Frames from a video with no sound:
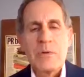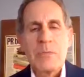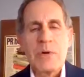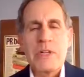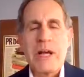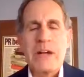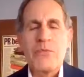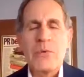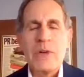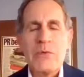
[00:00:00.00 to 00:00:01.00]
putting out, if
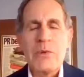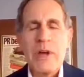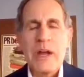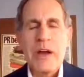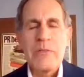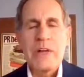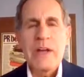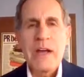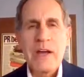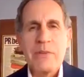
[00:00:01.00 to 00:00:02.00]
we were ever to
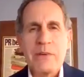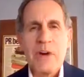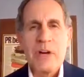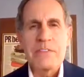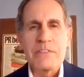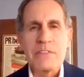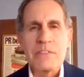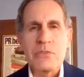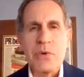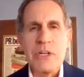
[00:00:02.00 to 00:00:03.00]
have a crisis
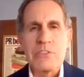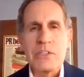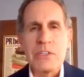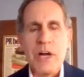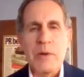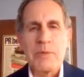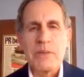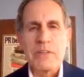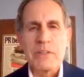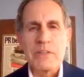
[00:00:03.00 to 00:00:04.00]
situation in our
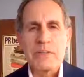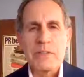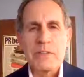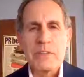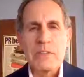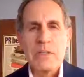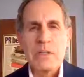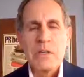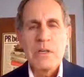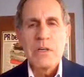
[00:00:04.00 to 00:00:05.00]
business,
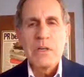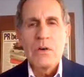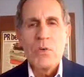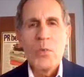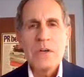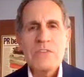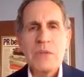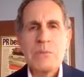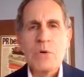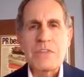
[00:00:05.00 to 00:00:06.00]
what's the
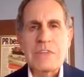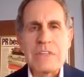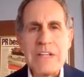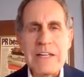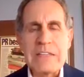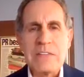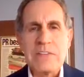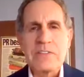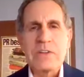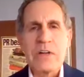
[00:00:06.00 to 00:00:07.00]
most likely
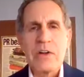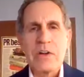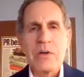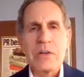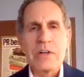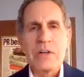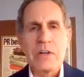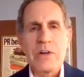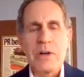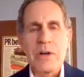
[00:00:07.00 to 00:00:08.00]
scenario that could
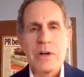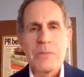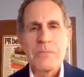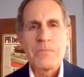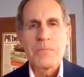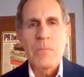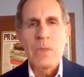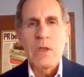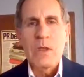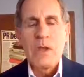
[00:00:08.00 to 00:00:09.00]
occur?
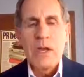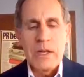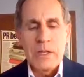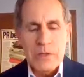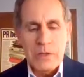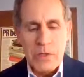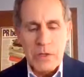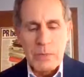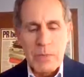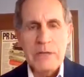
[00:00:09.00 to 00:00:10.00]
And,
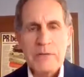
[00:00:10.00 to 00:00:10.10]
you might